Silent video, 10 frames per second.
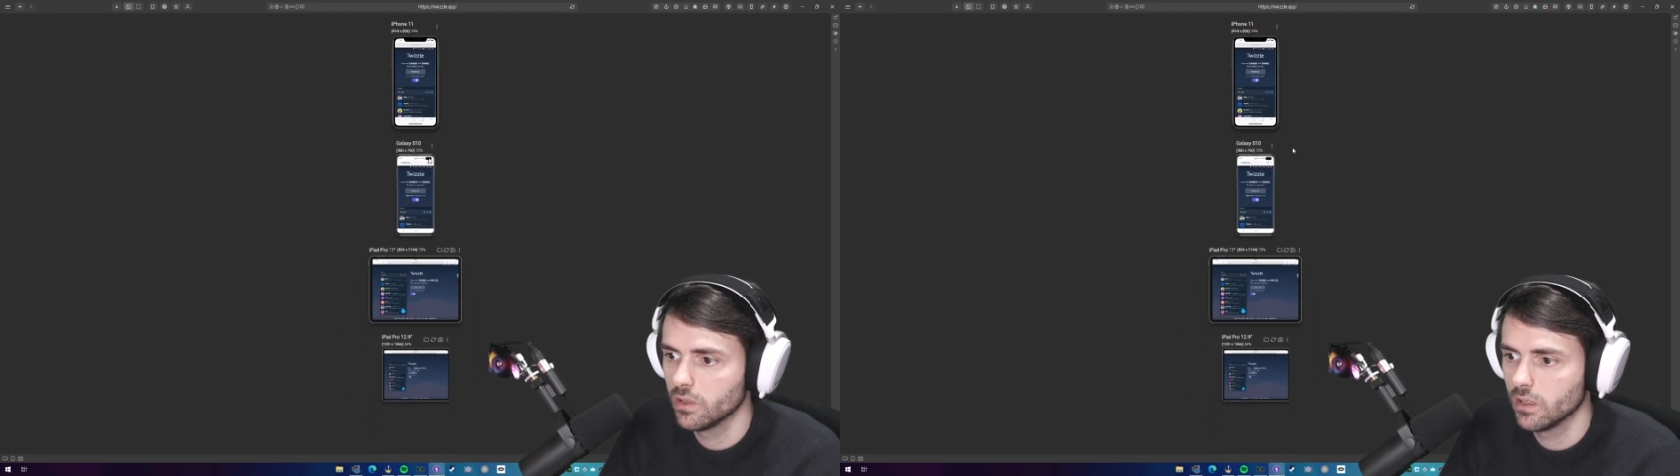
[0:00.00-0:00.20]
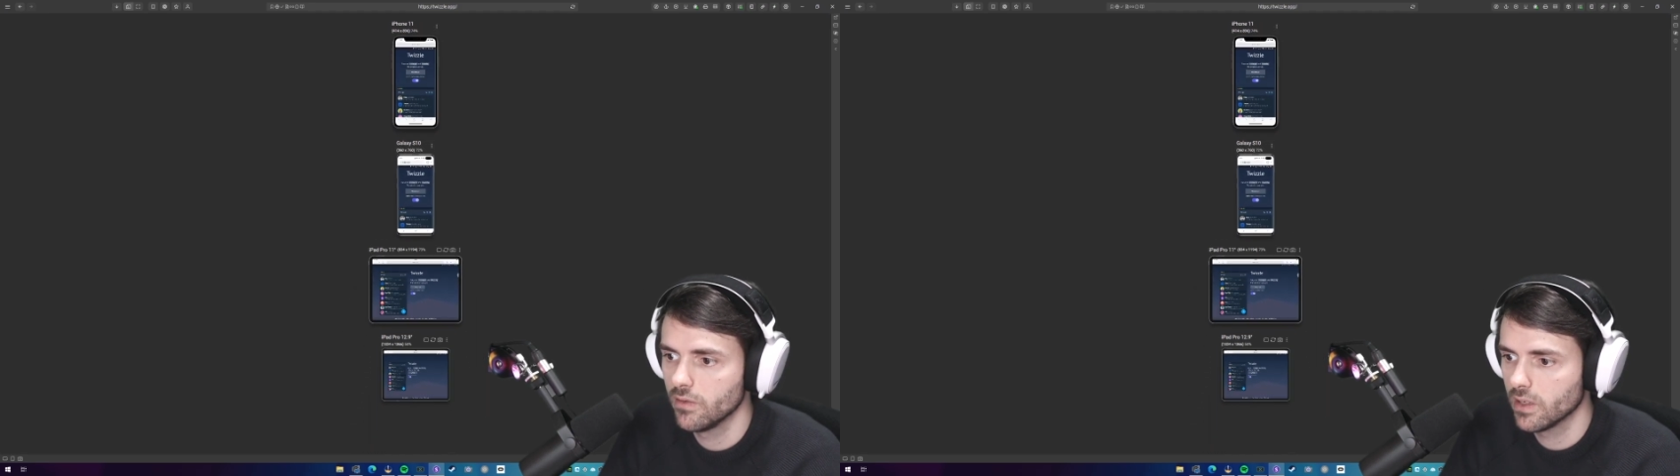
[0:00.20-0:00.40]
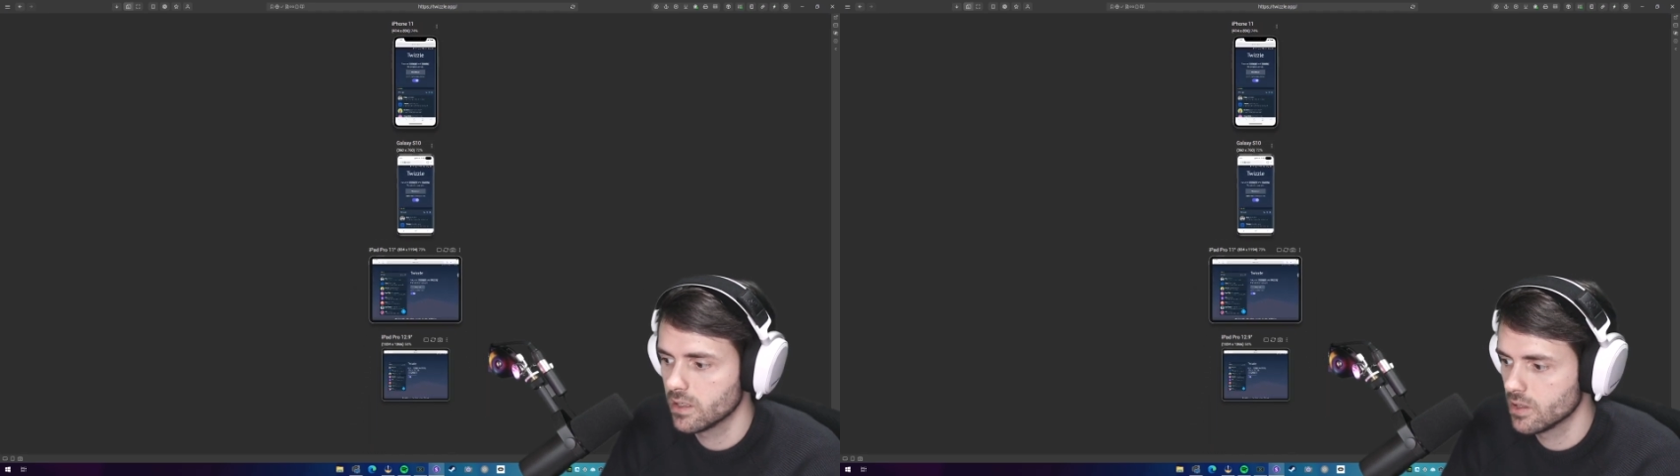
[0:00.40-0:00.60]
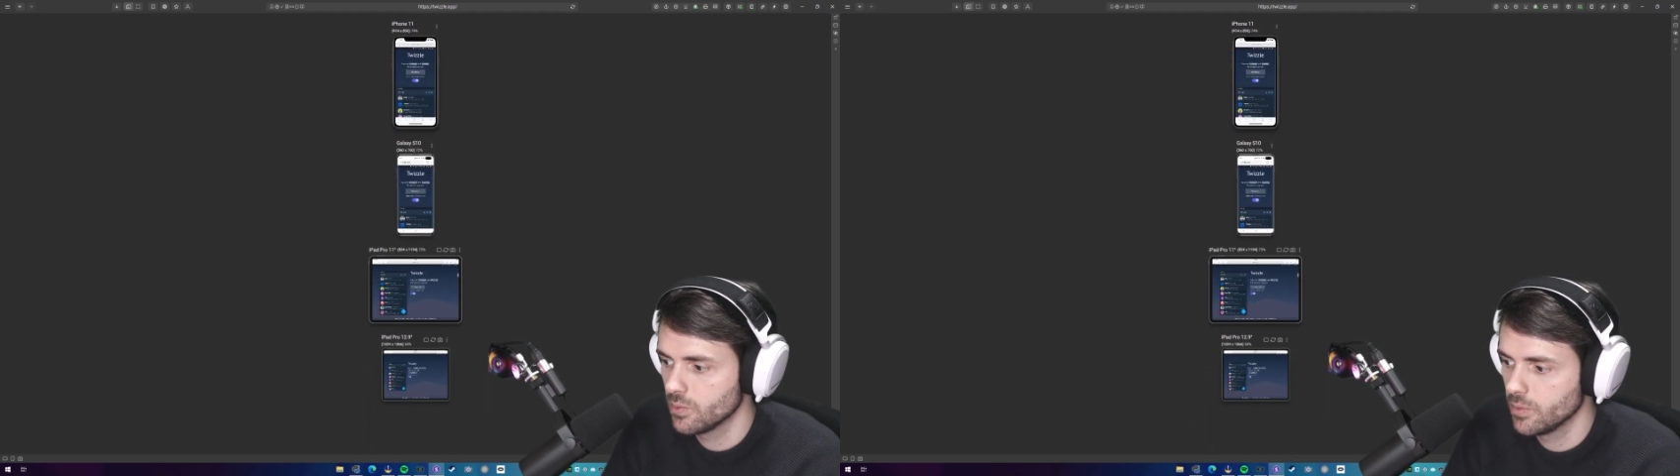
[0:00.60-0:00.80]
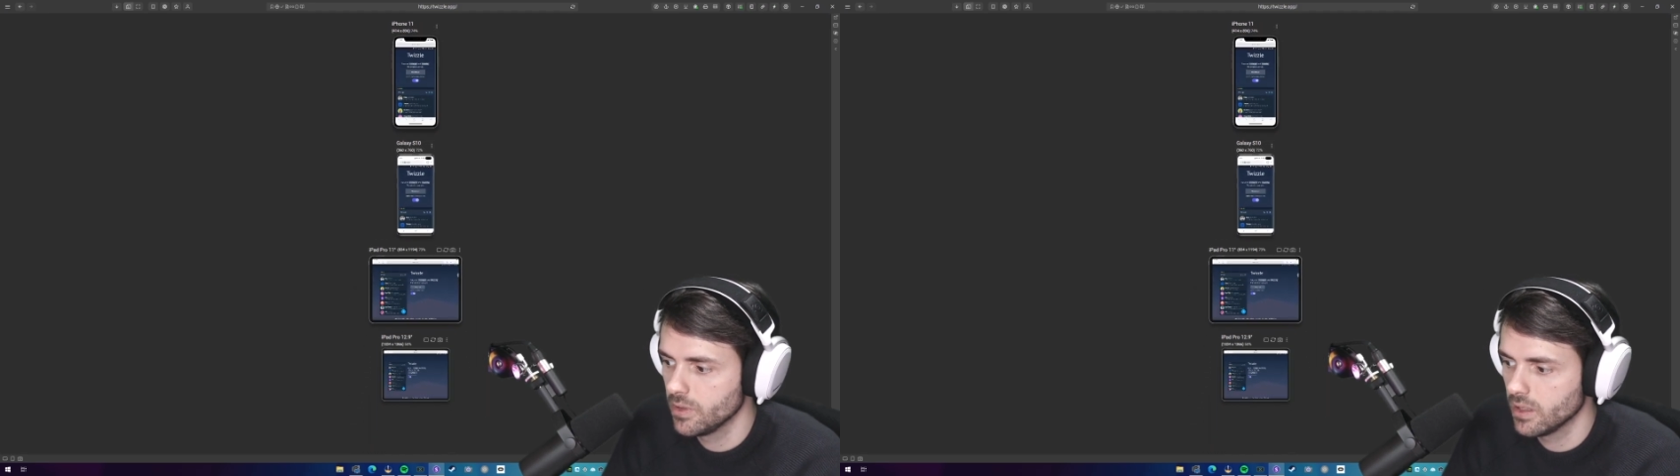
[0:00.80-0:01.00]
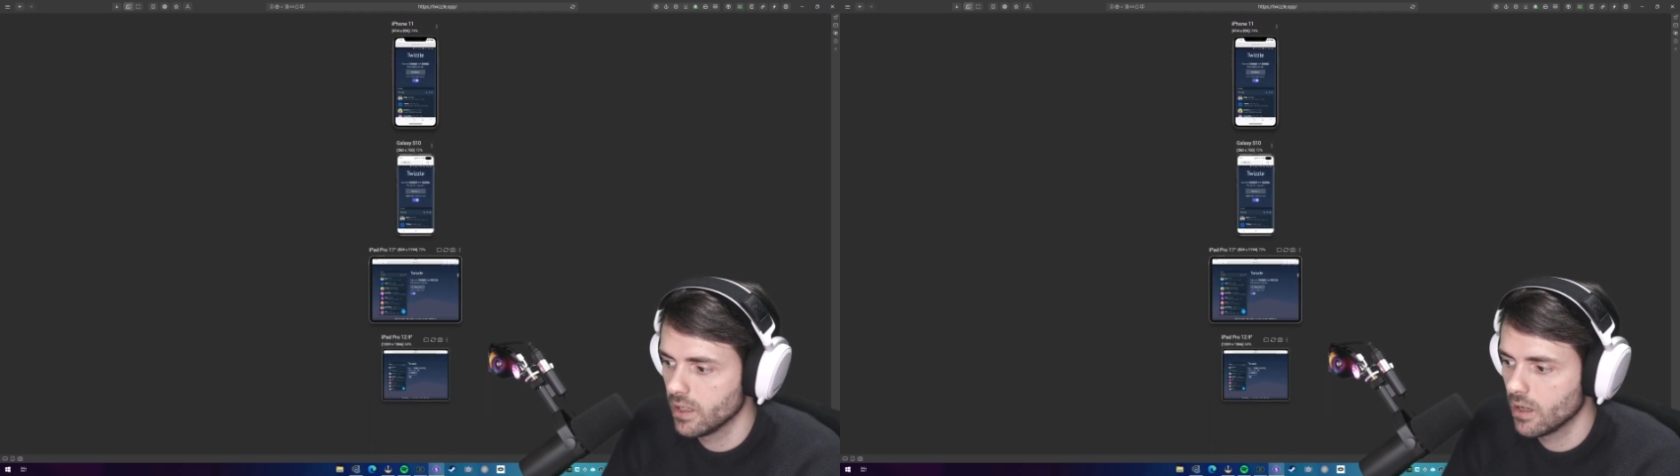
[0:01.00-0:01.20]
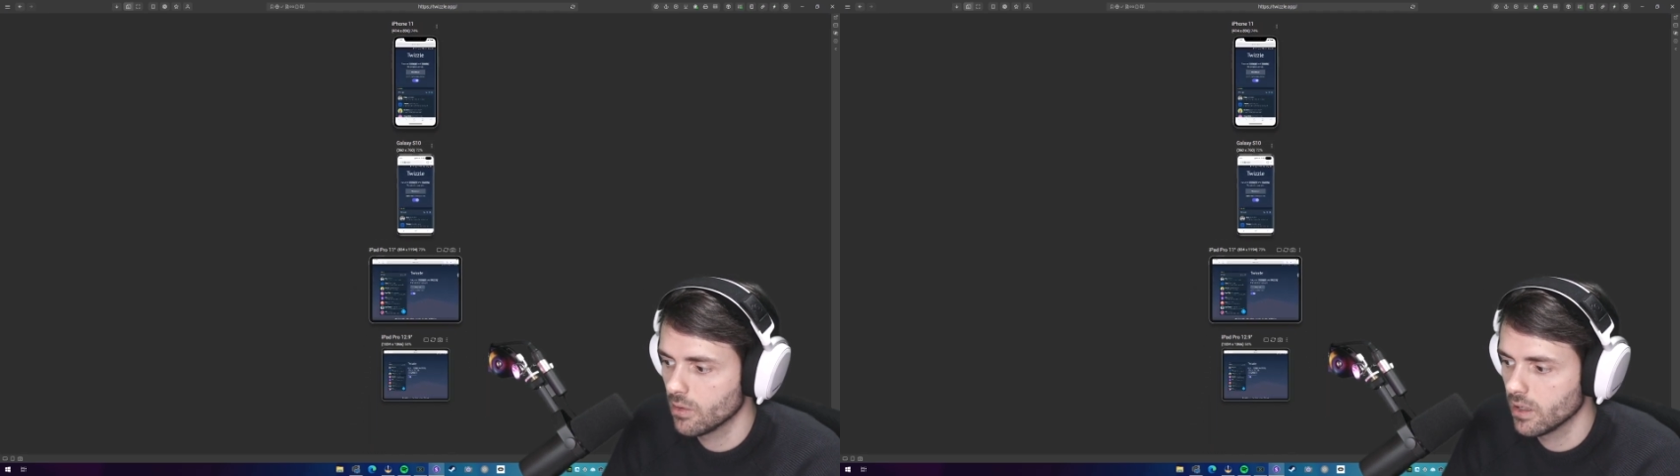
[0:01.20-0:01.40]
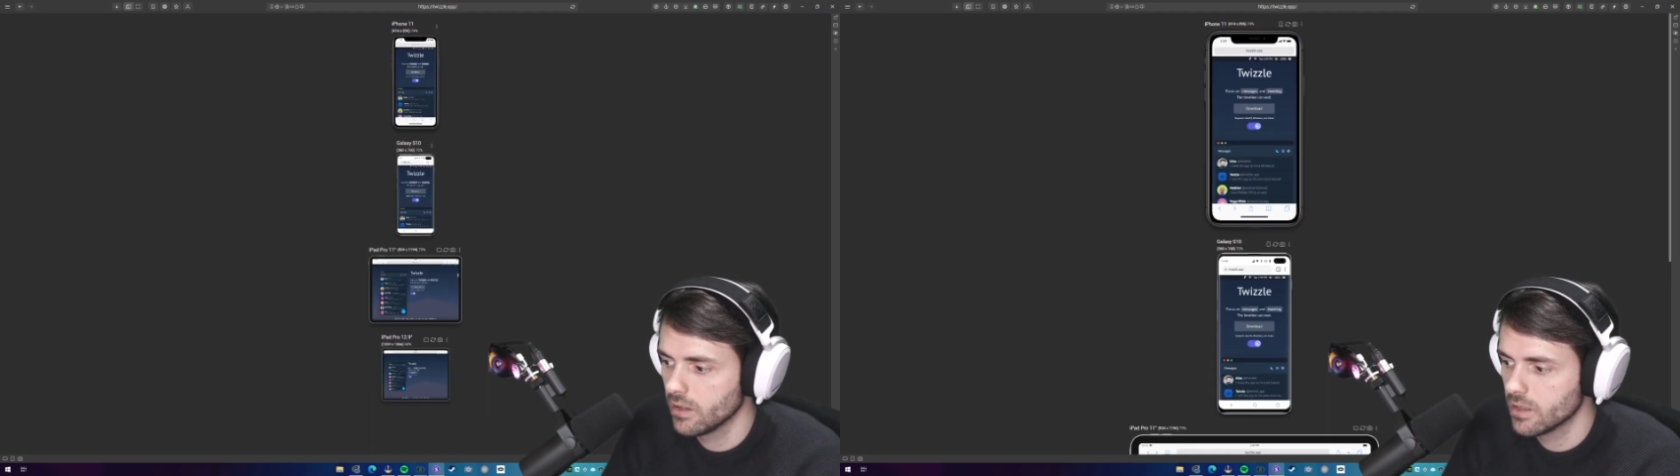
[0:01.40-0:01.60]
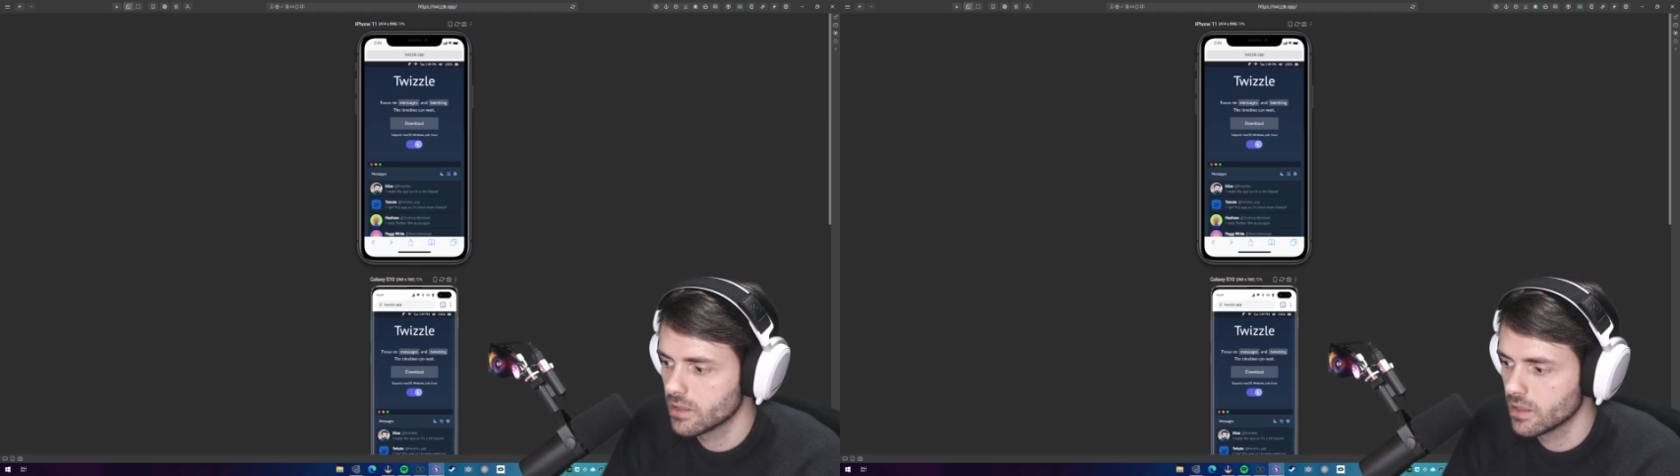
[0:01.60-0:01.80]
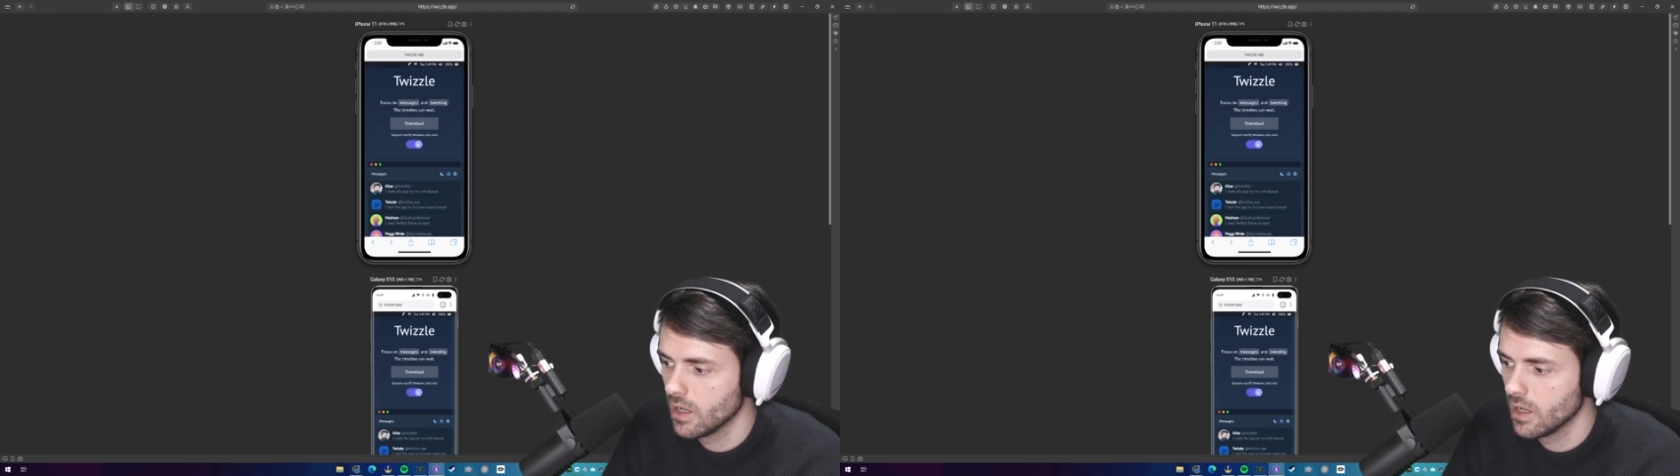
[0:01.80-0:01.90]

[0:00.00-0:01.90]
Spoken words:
the devices will be laid out like this.